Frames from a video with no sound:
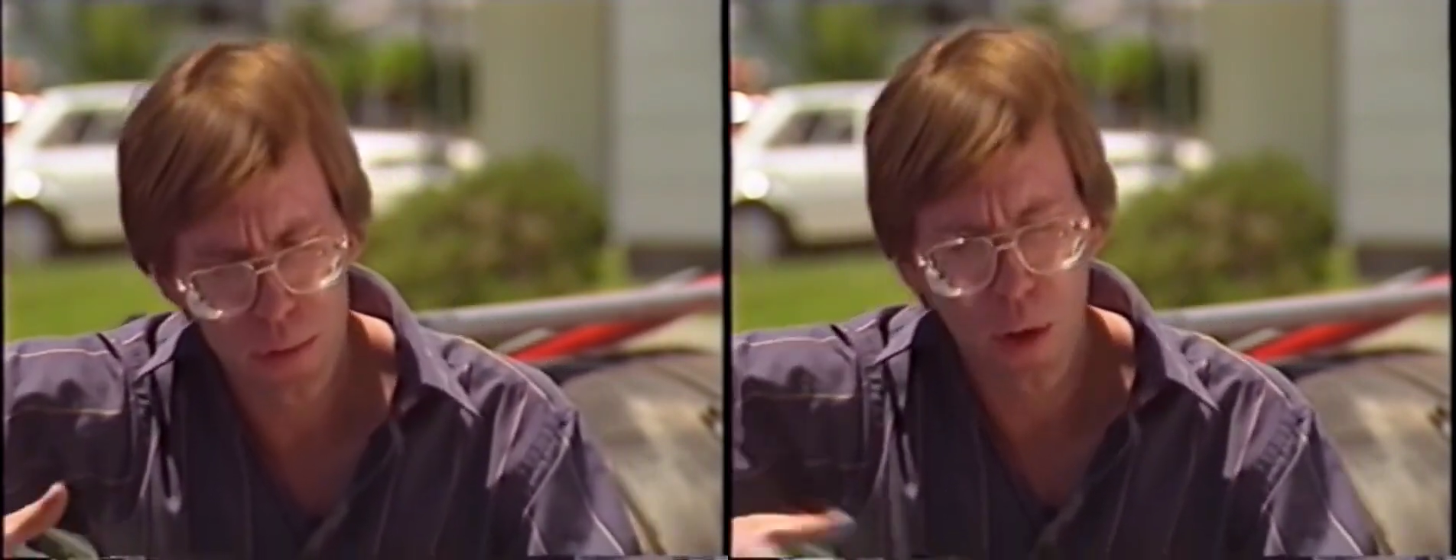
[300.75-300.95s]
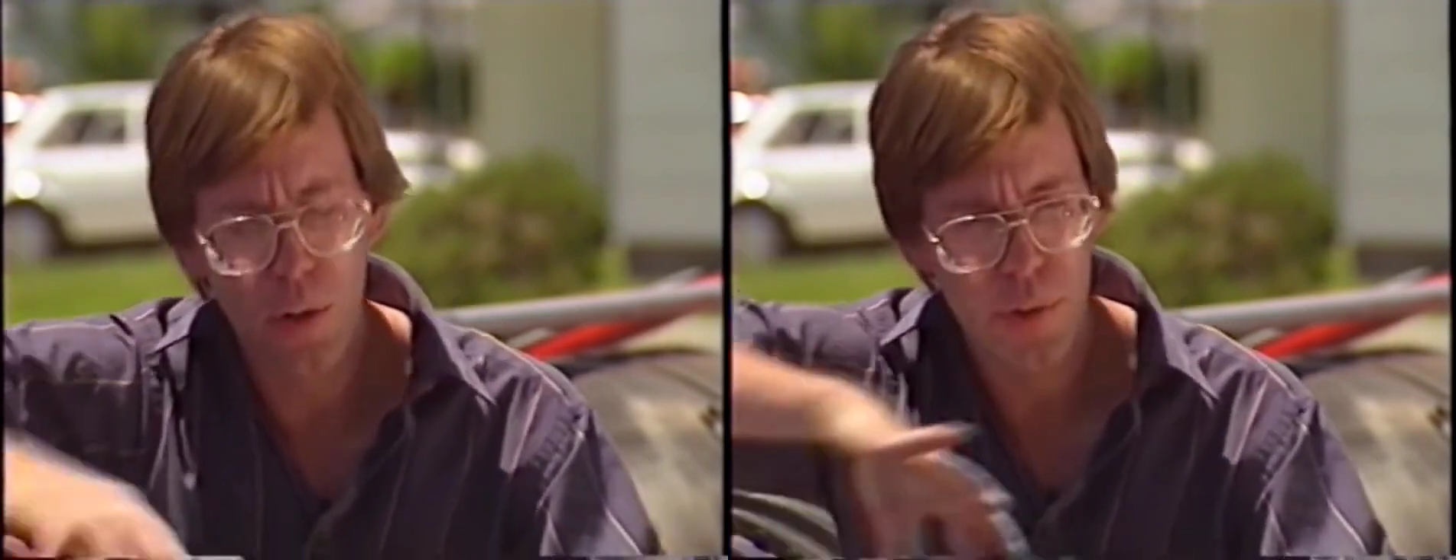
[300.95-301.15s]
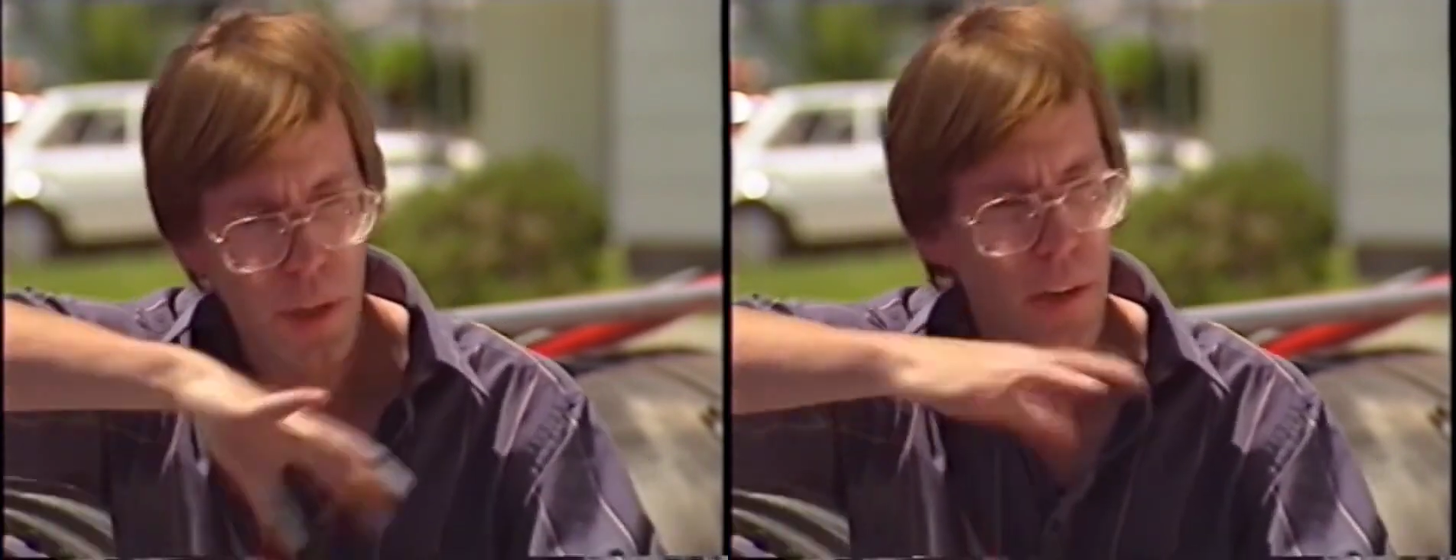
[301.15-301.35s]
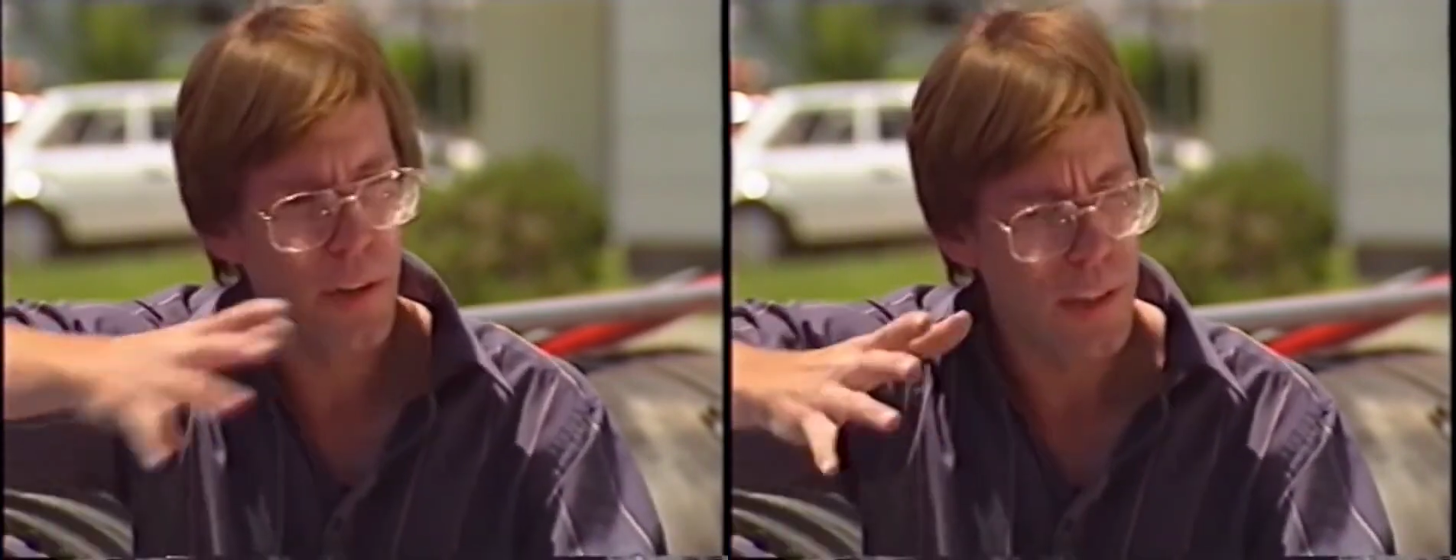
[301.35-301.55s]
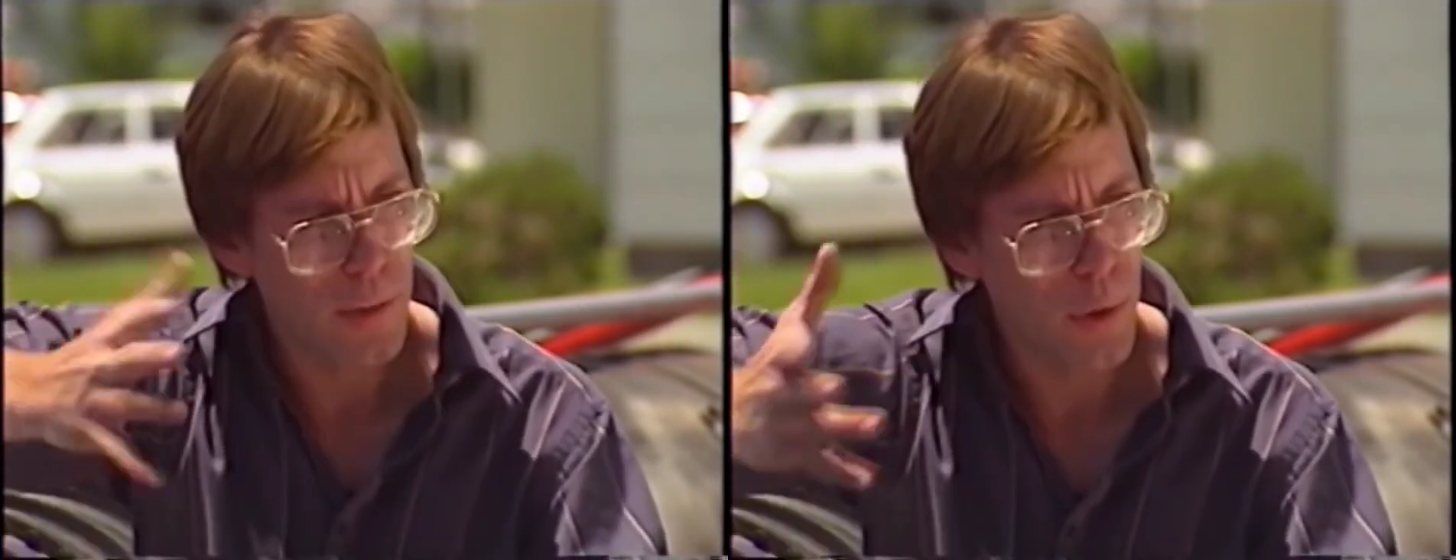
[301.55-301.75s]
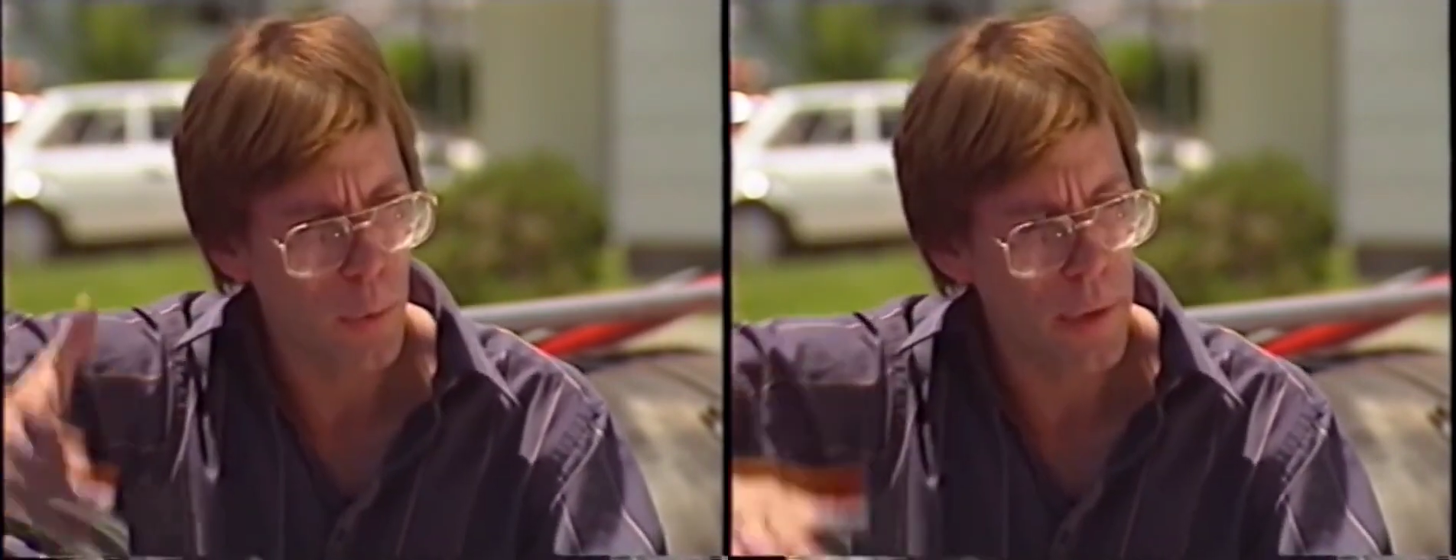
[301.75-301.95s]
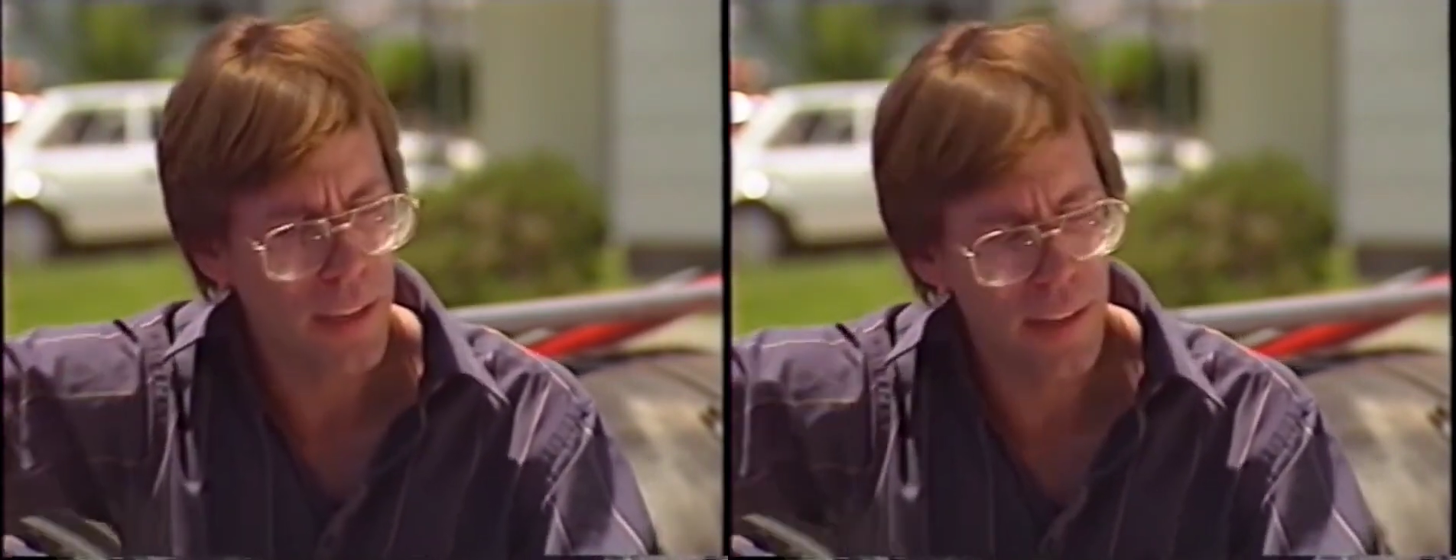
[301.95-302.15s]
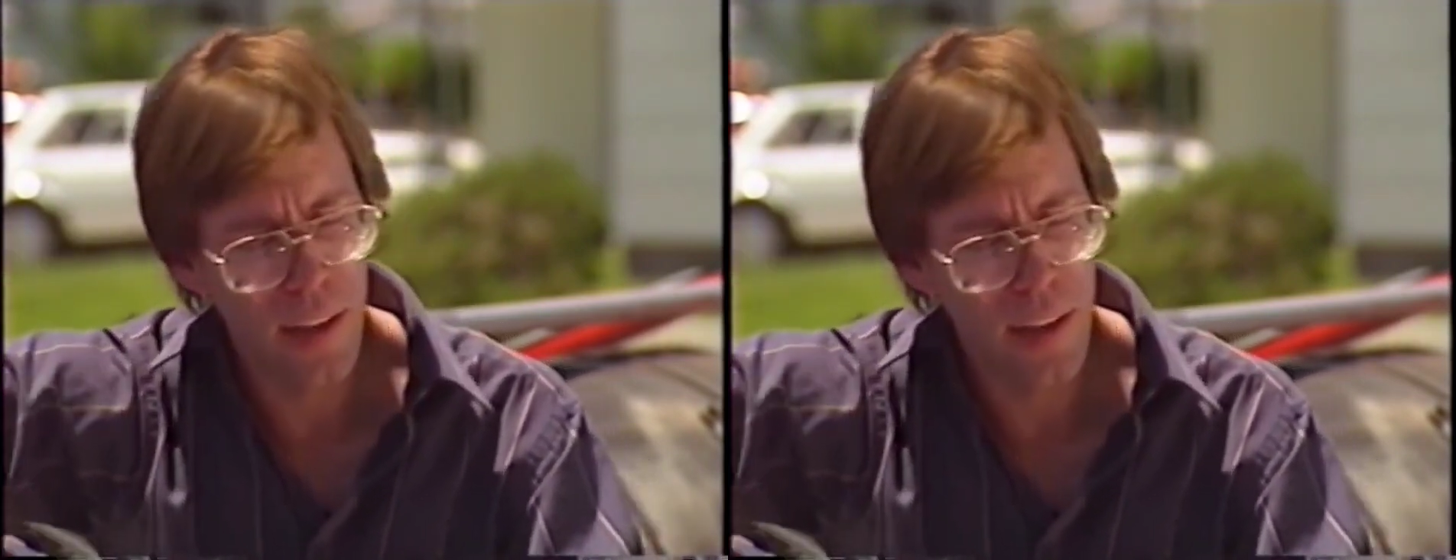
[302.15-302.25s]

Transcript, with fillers: larger area dome on